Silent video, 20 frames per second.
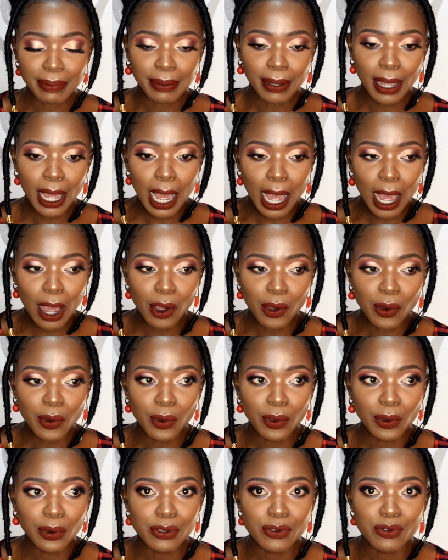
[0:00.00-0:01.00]

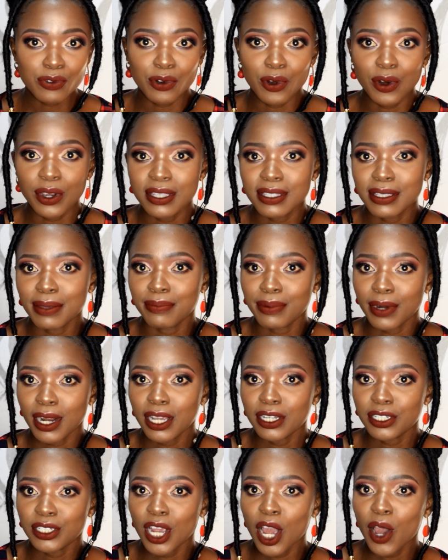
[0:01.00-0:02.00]
how strong is the
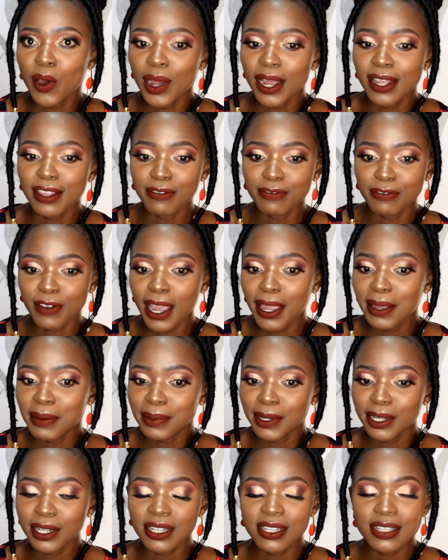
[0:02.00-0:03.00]
brush, how are the
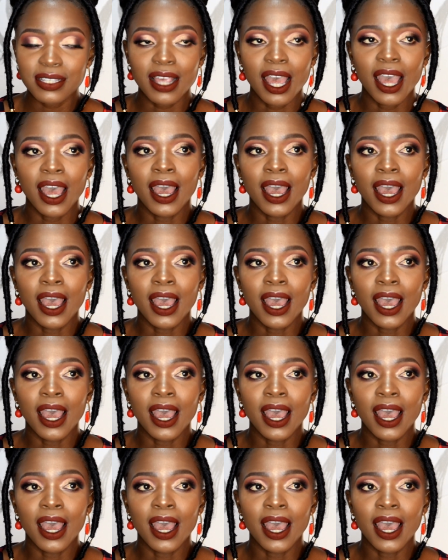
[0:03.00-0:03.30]
fibers